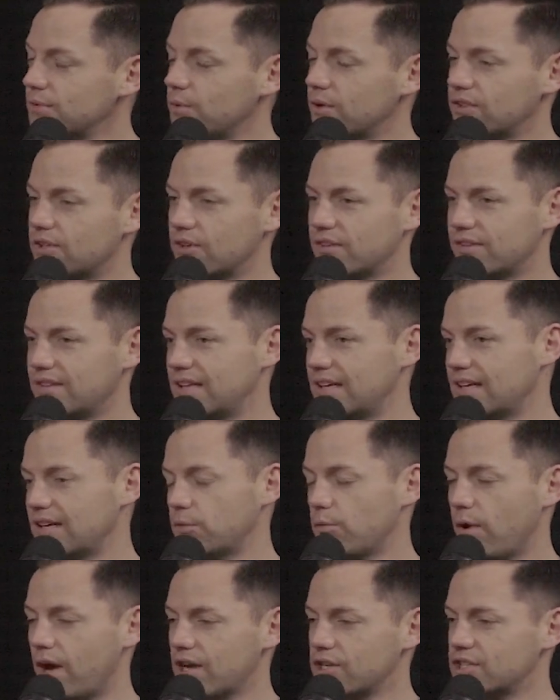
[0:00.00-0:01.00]
what they're seeing
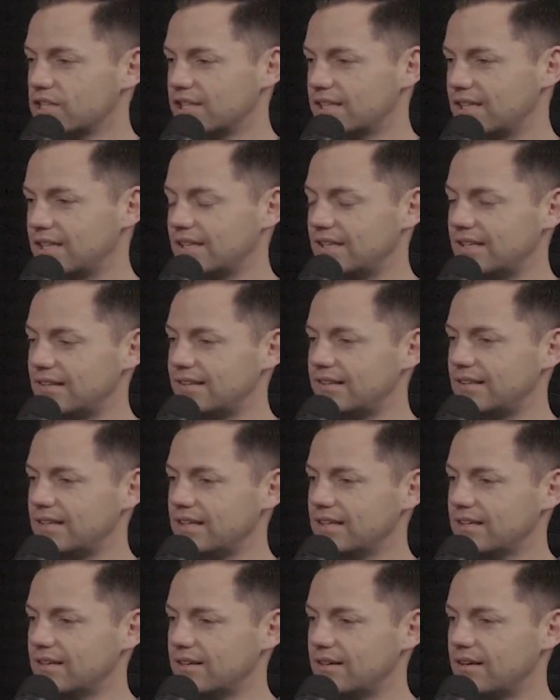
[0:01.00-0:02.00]
in Washington,
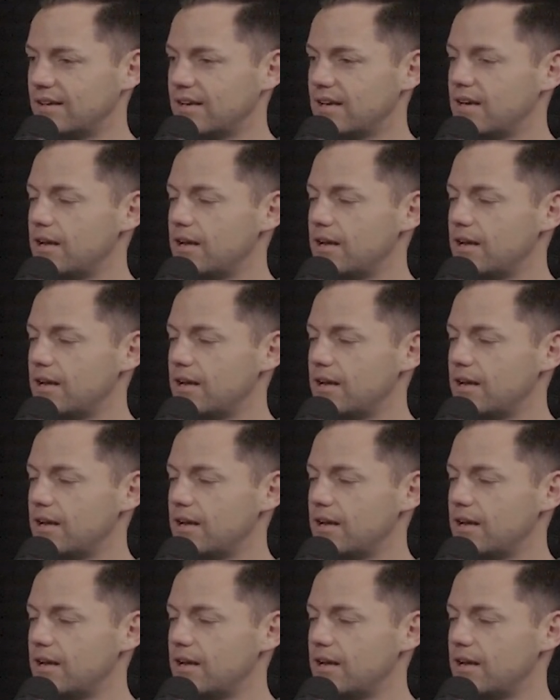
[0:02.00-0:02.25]
D.C., and